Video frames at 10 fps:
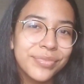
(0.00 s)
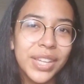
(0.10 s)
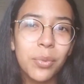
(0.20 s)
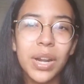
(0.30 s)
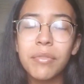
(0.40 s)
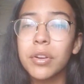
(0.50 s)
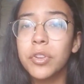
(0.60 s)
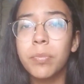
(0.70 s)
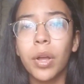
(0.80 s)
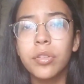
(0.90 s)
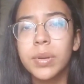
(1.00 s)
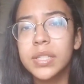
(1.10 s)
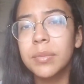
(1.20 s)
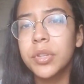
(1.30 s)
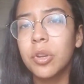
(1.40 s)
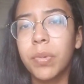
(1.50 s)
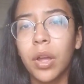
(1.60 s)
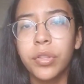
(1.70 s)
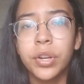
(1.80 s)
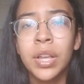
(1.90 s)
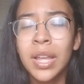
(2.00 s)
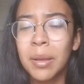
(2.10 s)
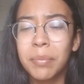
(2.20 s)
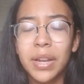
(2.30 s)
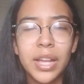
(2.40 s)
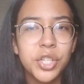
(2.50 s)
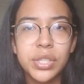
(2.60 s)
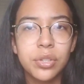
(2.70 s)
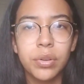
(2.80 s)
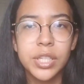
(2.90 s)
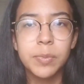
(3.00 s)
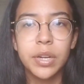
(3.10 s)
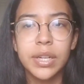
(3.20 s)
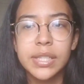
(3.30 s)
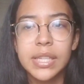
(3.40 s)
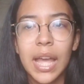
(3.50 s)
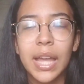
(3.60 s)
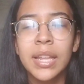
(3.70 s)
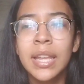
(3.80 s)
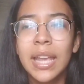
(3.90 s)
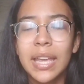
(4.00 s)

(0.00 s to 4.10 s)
like, whatever, if you're bothered by something, you're bothered, but I just don't experience that.